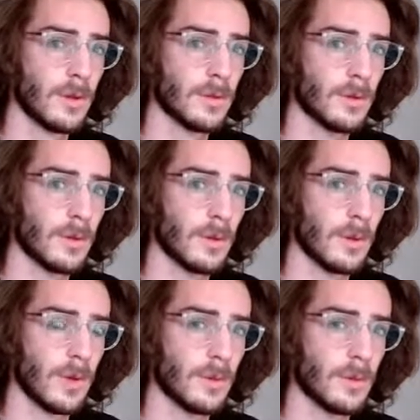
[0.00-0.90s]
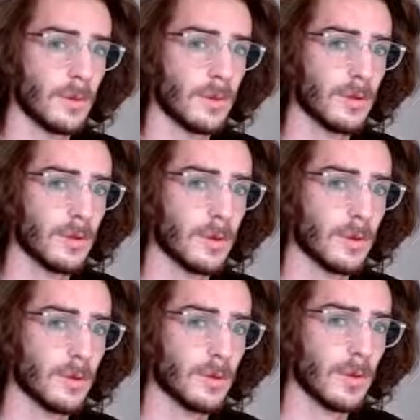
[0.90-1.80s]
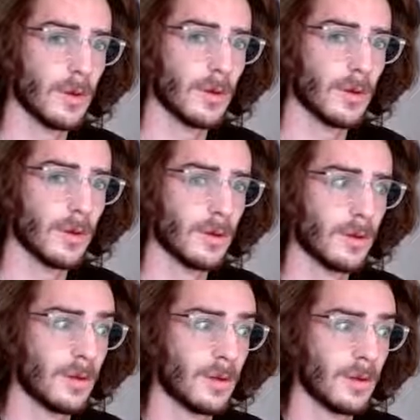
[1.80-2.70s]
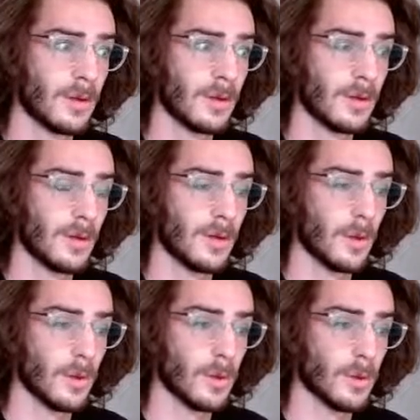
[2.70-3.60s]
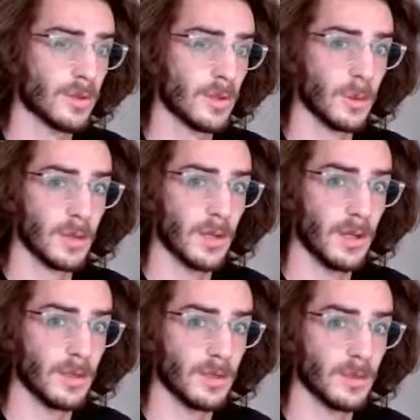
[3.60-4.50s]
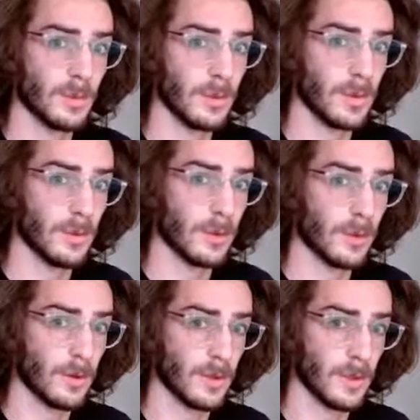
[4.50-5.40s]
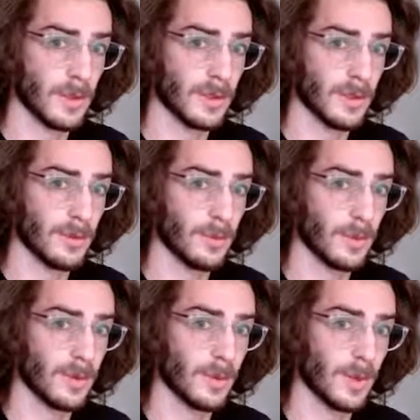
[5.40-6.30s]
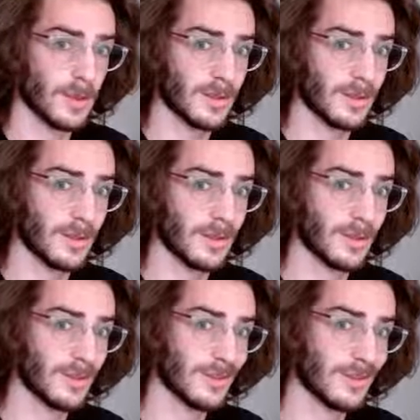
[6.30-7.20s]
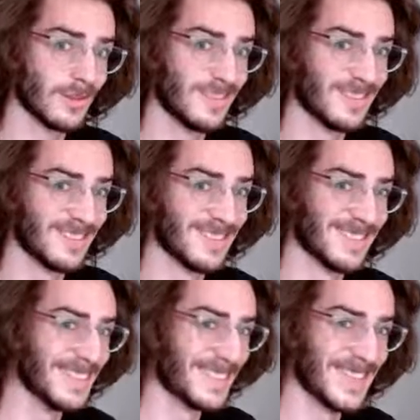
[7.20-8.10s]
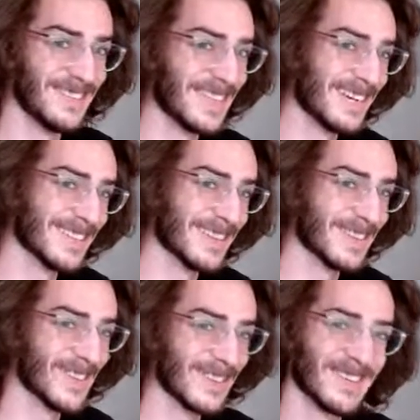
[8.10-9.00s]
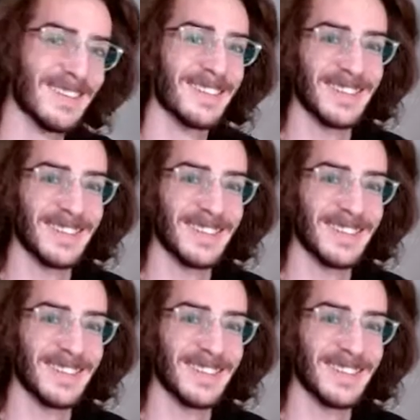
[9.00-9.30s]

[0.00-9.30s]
So I think with these videos, like, I'm pretty much going to pretend it's just me recording myself, but I'm actually going to just stream it out to the whole world.